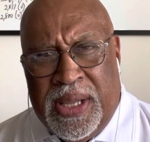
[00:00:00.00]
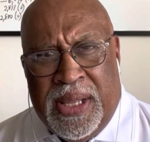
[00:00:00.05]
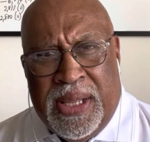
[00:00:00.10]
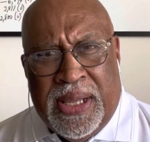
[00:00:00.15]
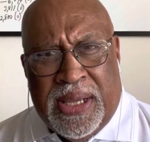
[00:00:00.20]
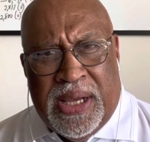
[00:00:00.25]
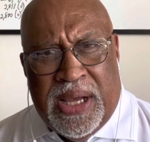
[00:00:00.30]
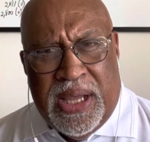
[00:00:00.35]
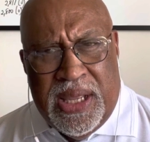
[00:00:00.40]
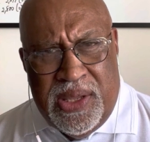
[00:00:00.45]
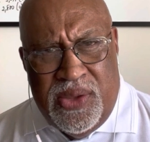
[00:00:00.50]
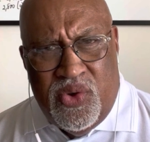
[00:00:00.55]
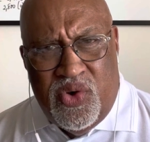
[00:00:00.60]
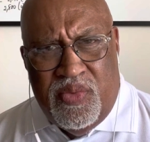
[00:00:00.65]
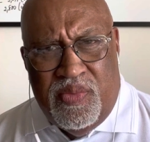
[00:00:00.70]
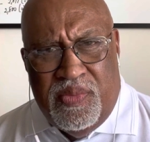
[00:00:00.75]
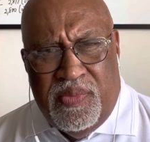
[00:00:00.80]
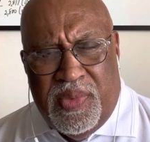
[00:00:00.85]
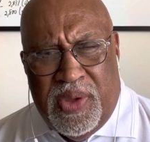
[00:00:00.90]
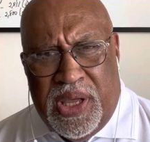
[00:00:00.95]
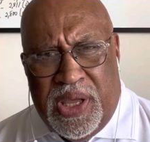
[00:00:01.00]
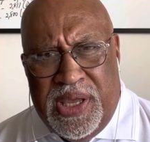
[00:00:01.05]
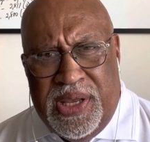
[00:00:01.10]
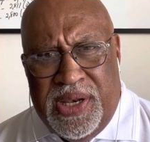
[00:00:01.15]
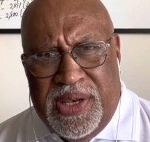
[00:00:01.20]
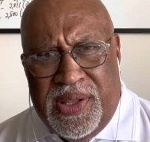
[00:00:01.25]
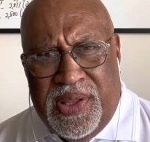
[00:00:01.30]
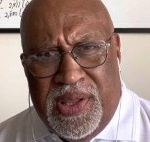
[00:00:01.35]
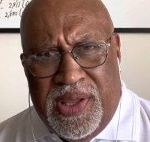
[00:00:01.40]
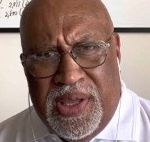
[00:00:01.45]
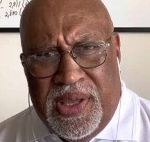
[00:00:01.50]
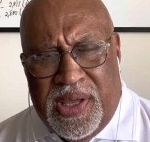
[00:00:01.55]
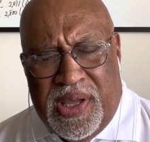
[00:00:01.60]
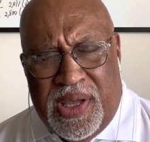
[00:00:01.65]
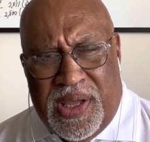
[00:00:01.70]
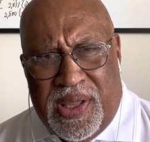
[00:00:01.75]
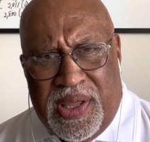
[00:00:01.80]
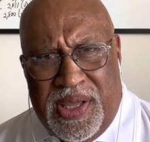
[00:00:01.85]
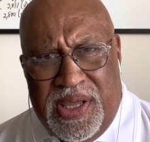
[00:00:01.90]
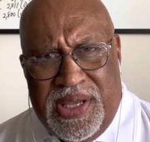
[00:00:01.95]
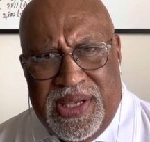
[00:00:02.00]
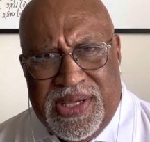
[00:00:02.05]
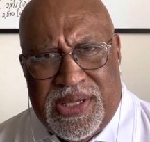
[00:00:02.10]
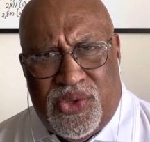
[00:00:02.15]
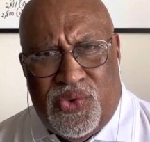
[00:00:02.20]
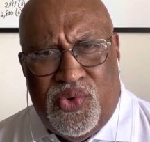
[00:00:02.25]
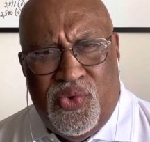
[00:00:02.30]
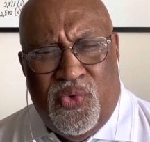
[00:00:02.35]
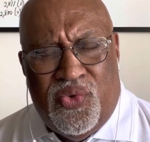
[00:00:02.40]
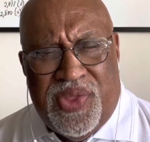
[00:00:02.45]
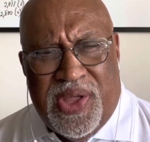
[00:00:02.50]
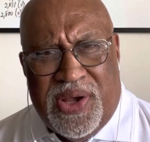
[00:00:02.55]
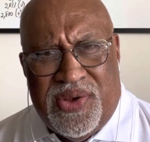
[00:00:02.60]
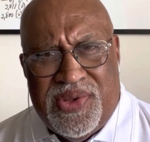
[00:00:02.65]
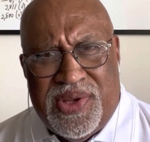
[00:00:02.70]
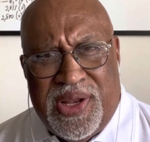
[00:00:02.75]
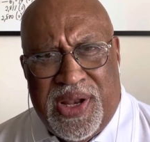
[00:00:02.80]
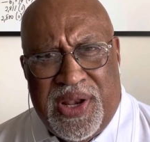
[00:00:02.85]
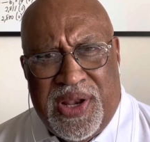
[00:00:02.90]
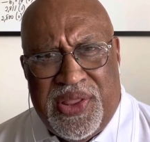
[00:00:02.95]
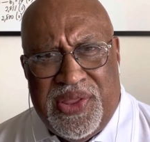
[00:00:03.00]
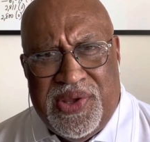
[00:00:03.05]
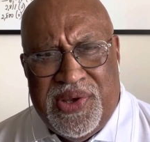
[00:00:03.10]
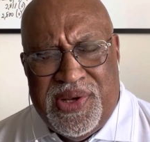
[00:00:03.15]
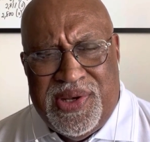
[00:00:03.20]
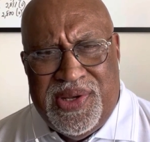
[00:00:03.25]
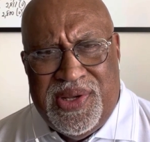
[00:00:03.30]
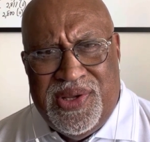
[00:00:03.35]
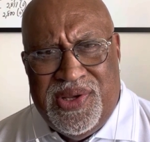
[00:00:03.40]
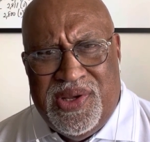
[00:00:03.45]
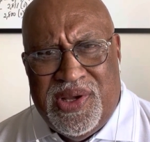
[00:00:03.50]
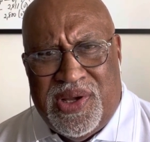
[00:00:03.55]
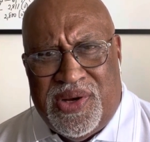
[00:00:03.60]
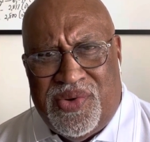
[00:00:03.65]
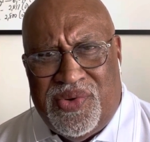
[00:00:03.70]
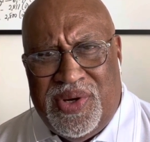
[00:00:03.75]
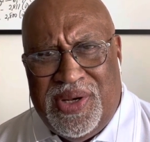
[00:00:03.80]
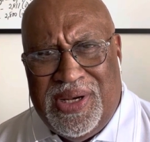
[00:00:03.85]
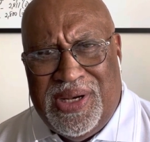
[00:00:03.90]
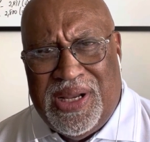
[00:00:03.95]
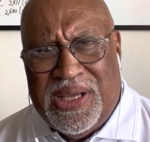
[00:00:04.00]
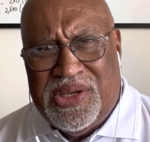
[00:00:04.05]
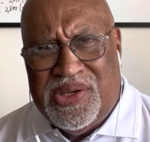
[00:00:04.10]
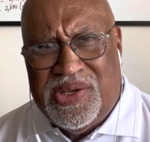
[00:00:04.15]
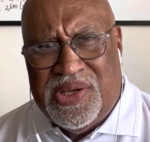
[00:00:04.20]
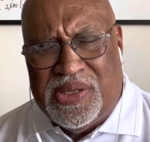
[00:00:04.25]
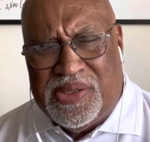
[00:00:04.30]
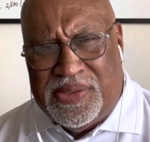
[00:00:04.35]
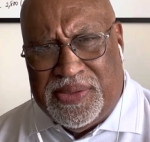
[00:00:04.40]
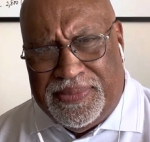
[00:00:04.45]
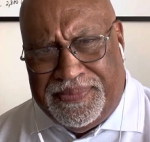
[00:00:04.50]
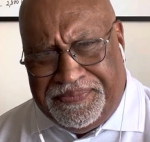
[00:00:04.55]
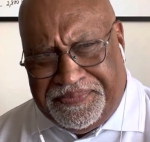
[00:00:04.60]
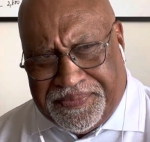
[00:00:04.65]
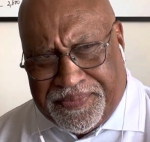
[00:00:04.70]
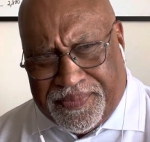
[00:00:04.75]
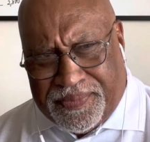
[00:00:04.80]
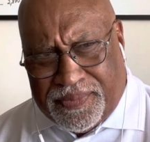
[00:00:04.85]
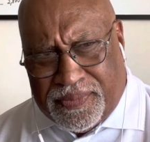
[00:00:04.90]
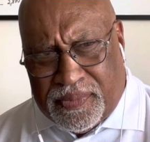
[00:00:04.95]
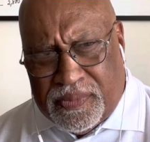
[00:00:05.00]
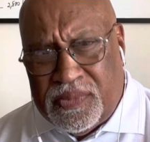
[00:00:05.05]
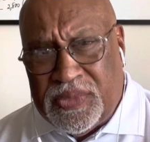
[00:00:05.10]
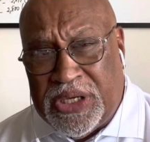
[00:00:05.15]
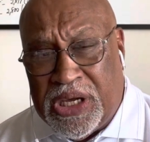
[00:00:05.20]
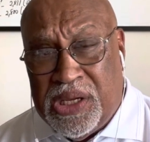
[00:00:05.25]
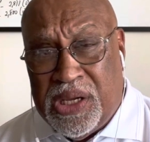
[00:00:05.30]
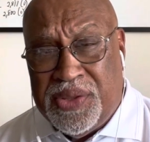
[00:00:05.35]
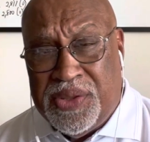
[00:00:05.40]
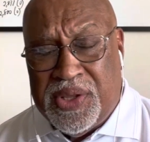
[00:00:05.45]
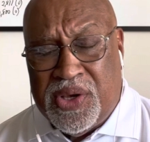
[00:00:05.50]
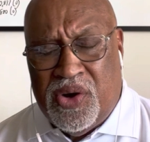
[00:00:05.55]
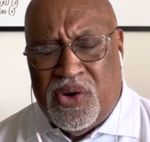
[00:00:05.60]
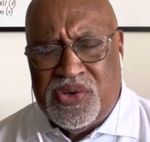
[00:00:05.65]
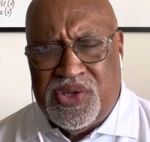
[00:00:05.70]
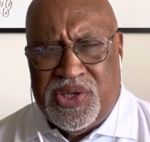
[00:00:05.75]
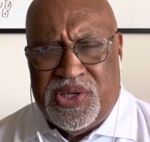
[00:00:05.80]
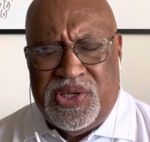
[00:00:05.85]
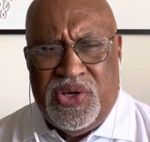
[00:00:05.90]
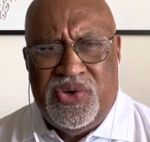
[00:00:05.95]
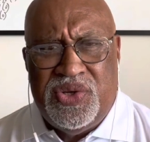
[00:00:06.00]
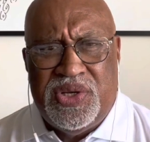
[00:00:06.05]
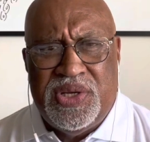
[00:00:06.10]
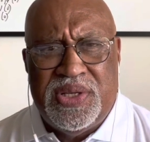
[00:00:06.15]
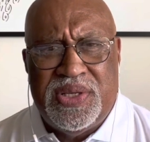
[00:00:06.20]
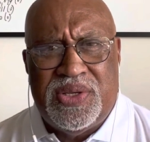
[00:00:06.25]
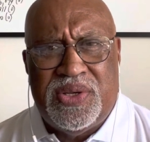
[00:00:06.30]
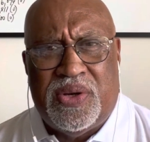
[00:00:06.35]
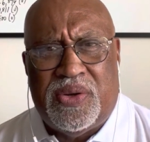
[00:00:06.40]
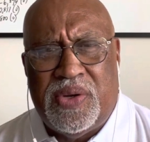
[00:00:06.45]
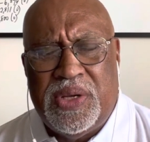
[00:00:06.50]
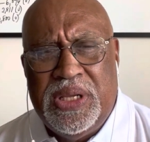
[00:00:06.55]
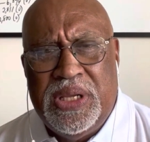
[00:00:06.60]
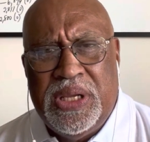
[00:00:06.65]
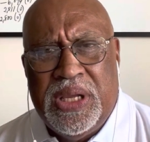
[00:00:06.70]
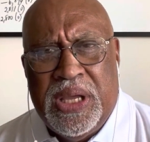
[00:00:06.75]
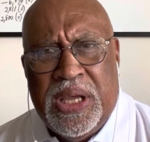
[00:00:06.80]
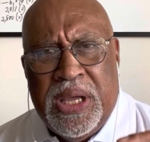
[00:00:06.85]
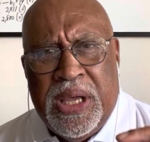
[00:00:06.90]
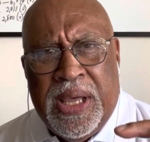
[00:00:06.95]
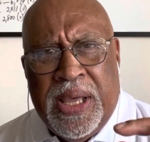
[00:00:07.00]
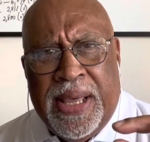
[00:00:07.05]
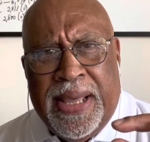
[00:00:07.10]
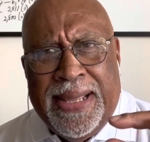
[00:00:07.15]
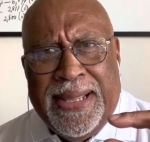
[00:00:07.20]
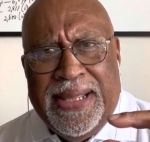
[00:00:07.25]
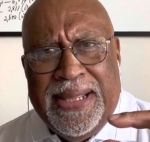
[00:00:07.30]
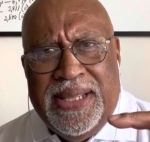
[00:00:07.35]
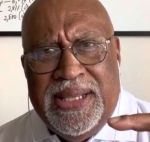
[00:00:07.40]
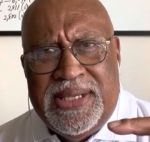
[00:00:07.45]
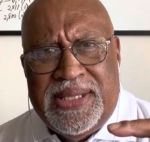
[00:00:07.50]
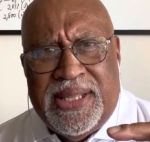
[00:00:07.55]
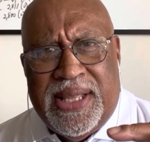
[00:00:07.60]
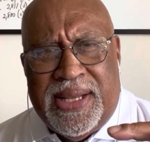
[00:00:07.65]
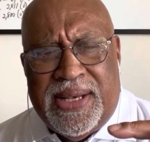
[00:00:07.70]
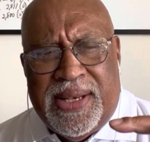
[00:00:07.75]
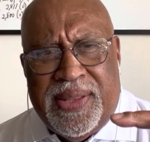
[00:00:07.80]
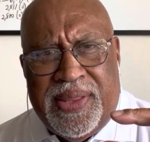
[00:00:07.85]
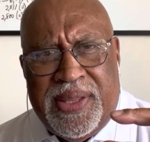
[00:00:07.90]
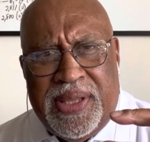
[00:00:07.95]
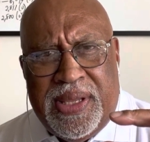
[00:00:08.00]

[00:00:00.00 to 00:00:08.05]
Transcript: Qayyum in his 2013 general elections, the constitution, sorry, is that